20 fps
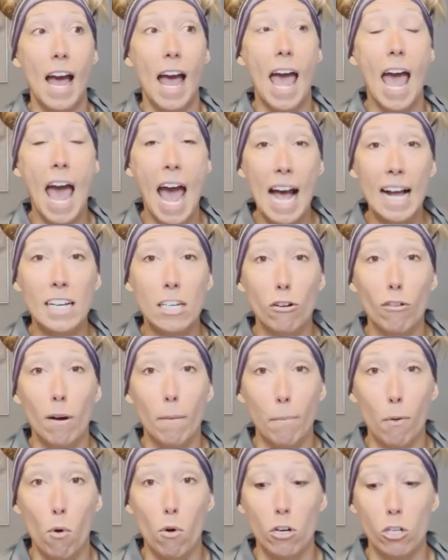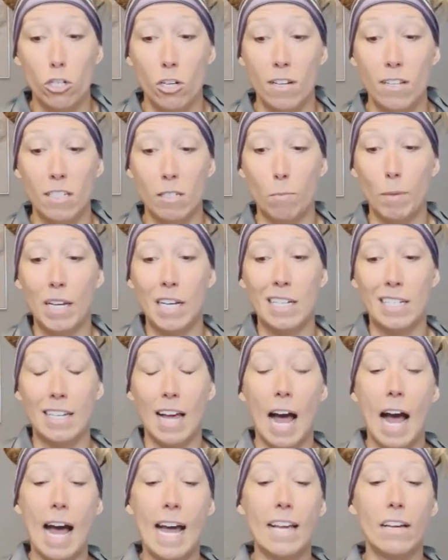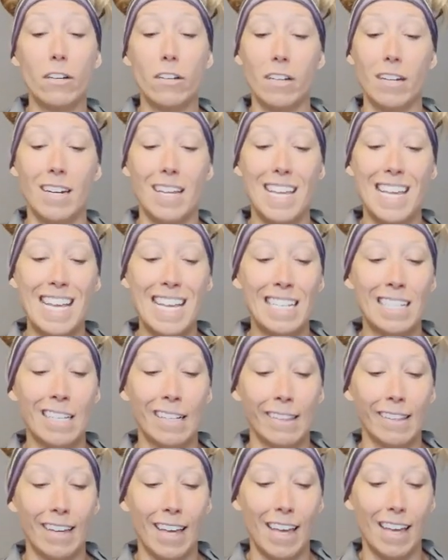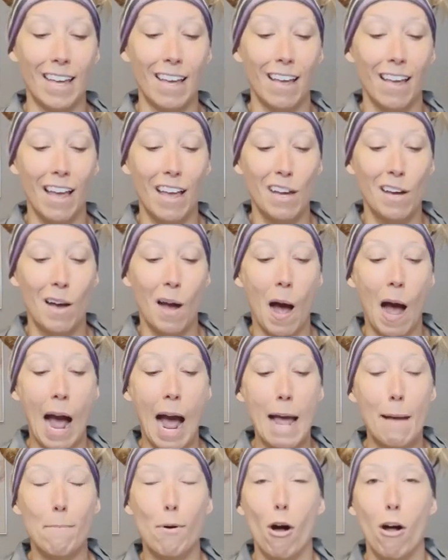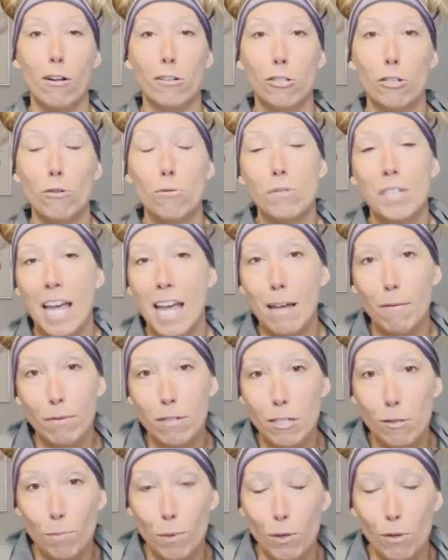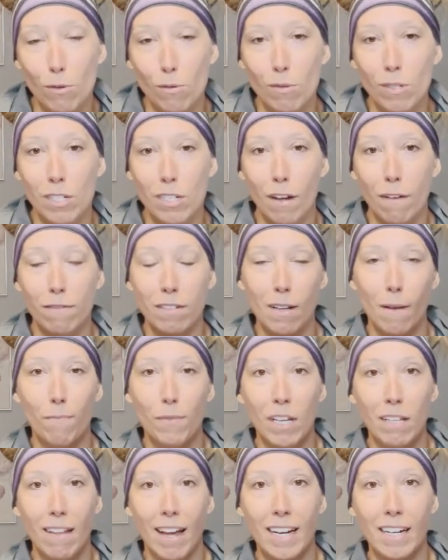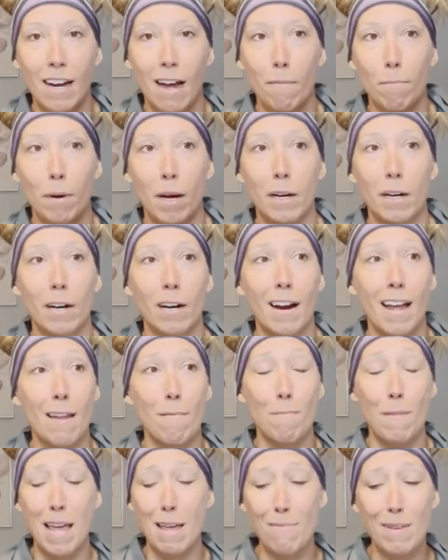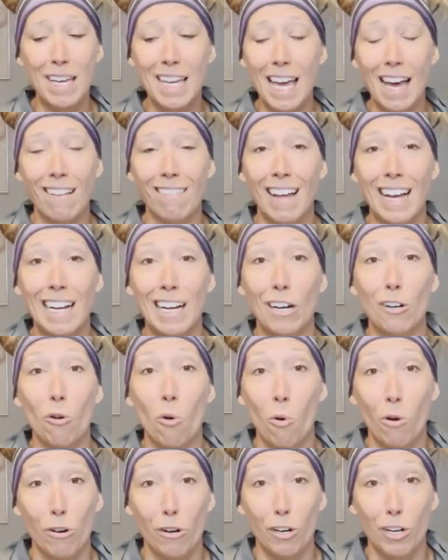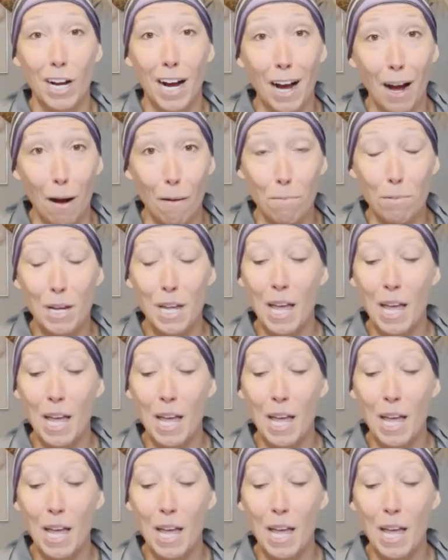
accurate portions, because I could easily eyeball 2 tablespoons of something like nut butter and maybe get like a quarter cup.